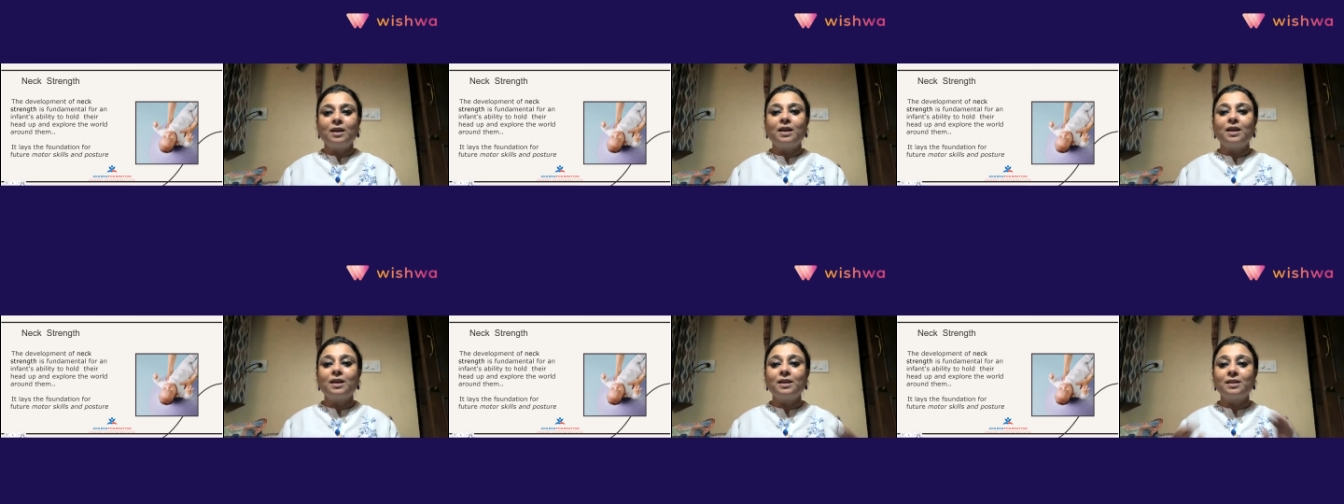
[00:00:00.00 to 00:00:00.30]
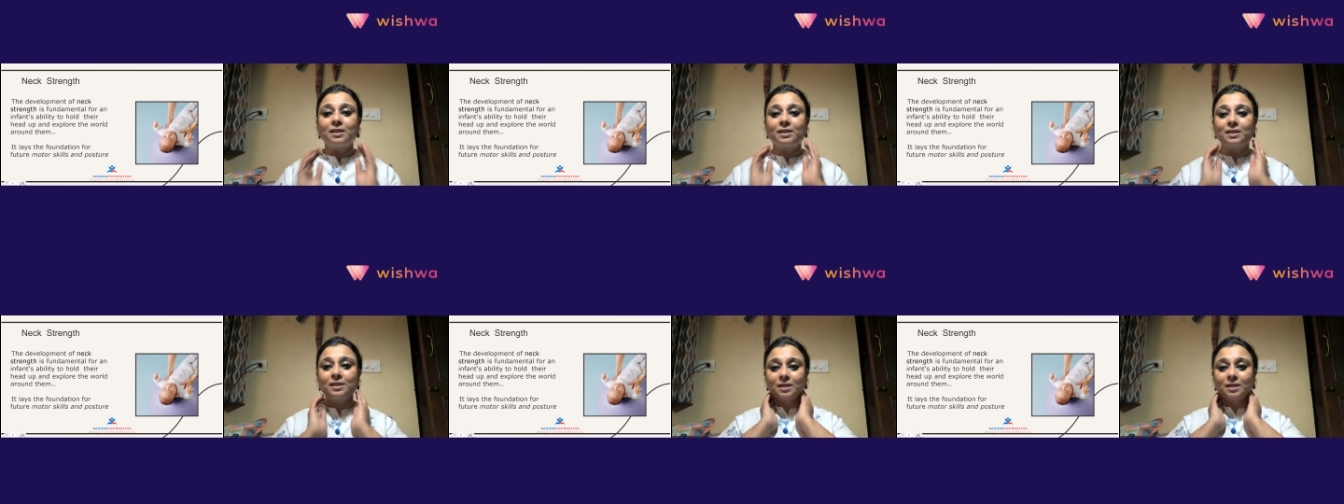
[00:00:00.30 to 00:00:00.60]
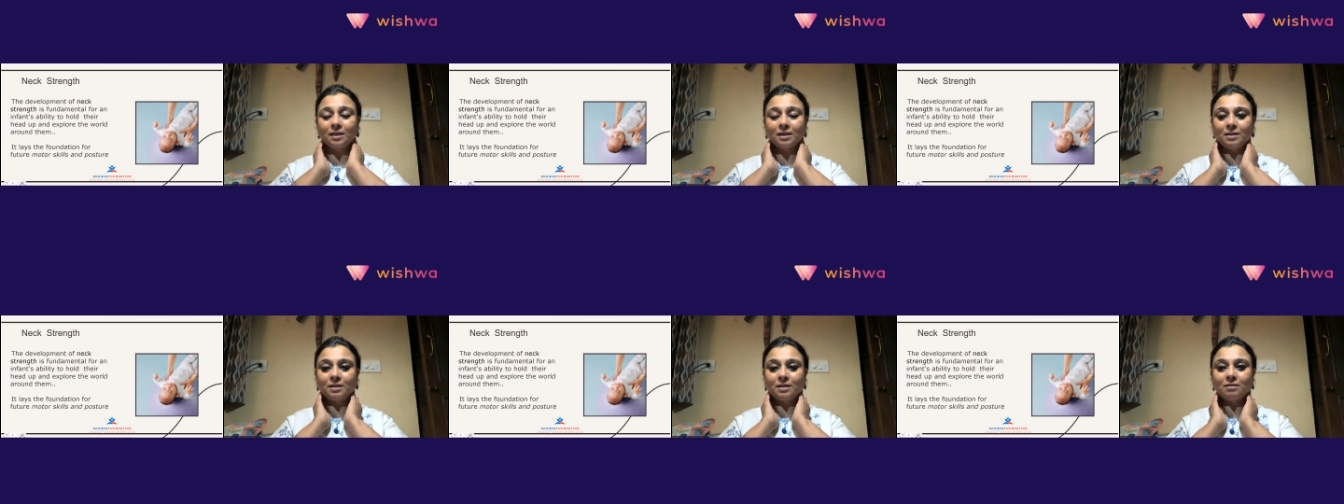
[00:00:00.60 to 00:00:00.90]
is
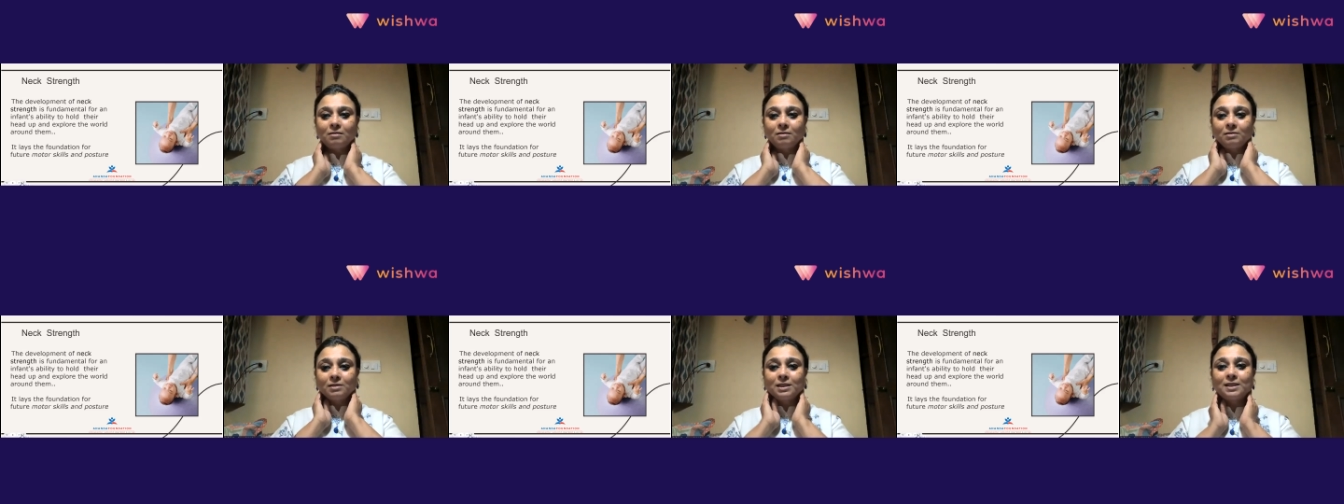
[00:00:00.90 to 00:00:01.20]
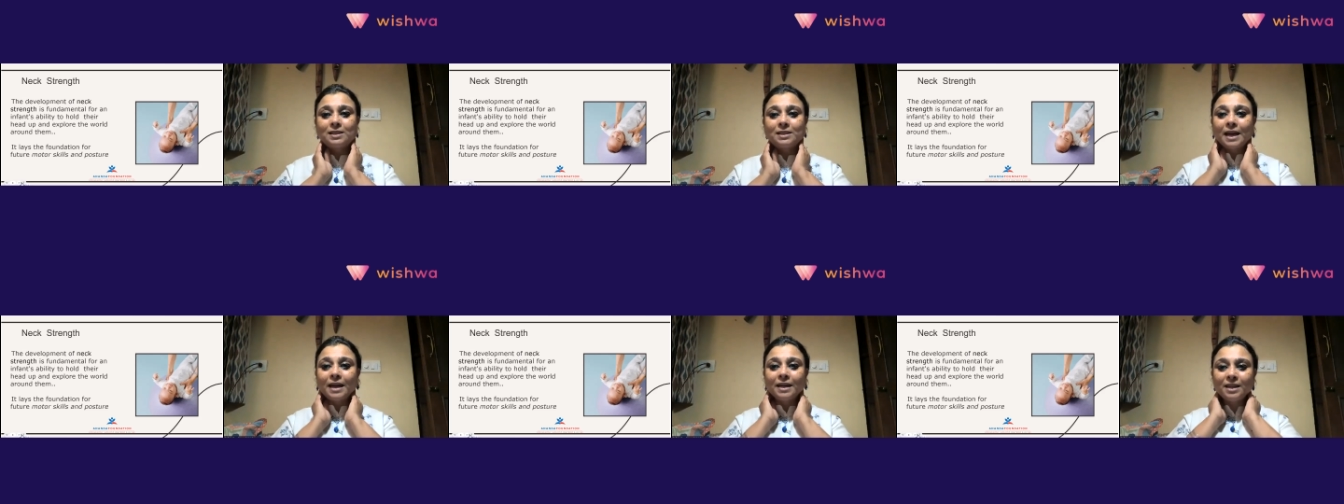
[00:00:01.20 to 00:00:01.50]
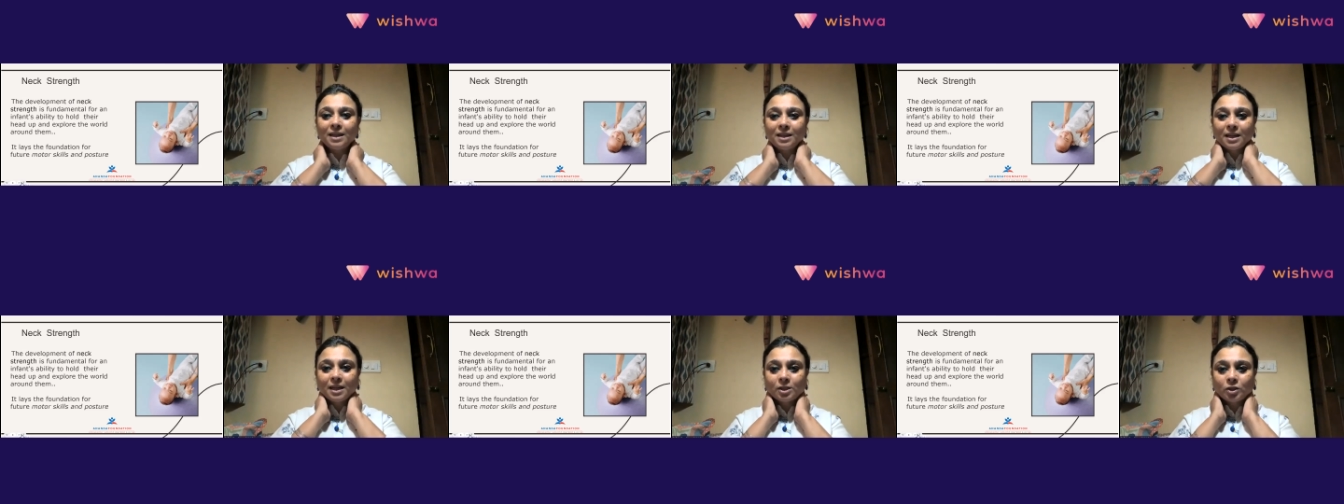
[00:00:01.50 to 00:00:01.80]
the
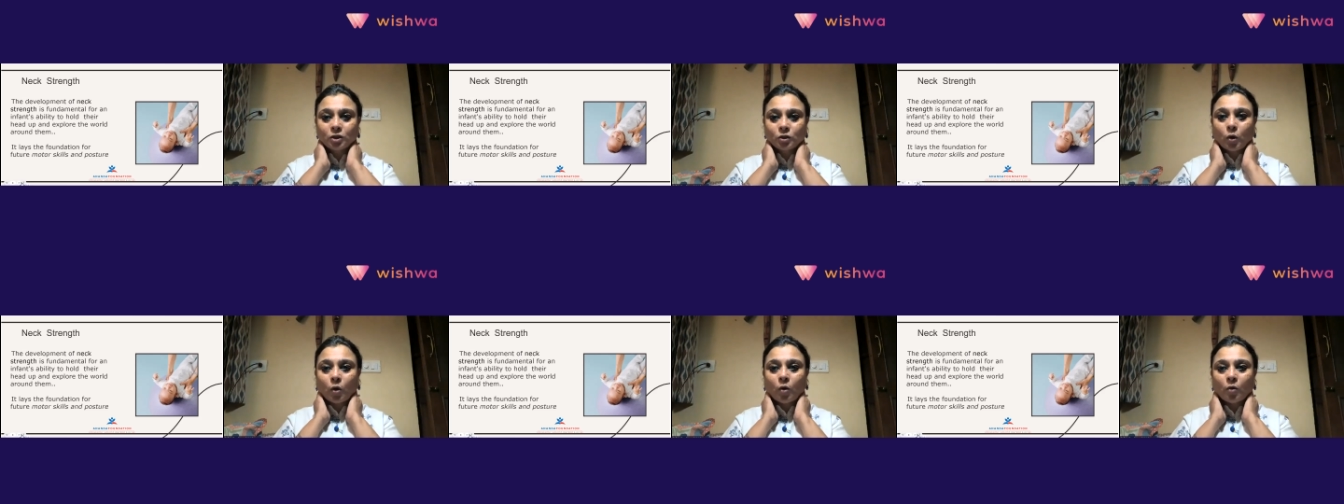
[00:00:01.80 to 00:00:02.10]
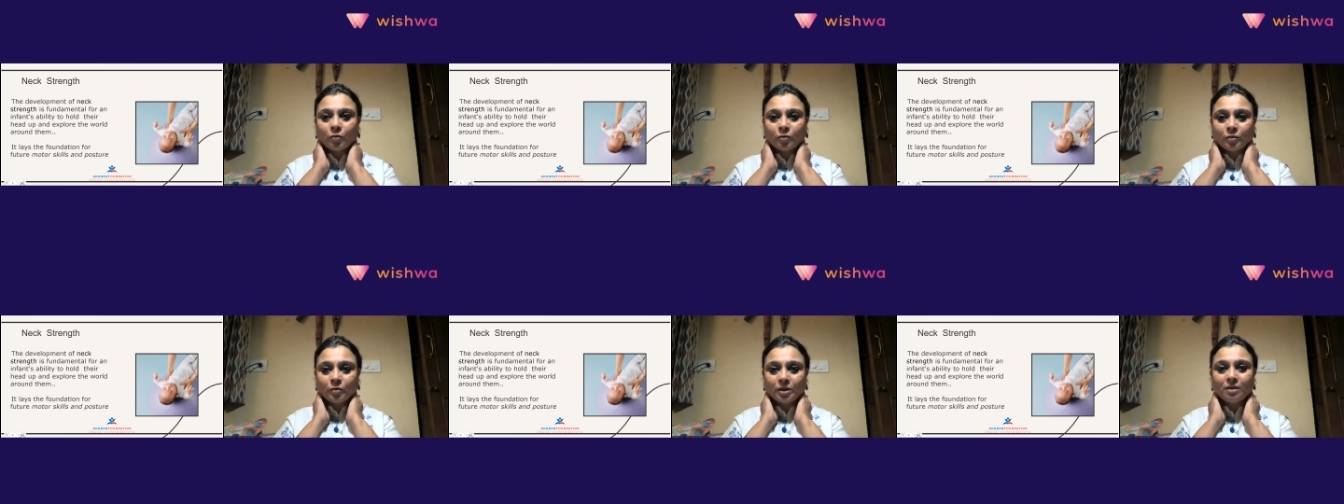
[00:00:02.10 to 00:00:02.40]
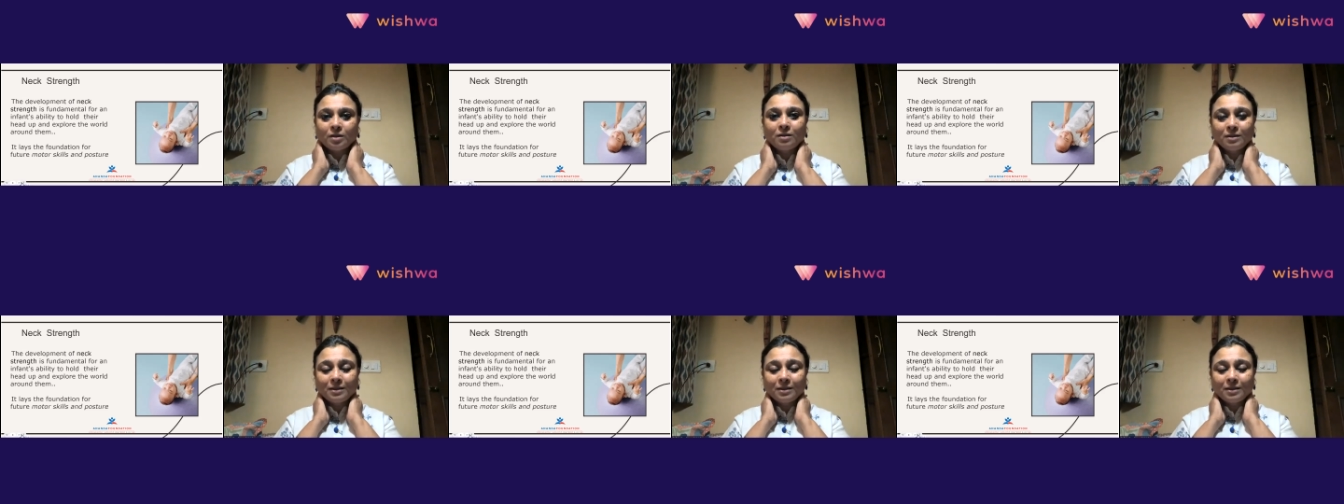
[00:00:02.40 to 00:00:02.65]
steadiness of the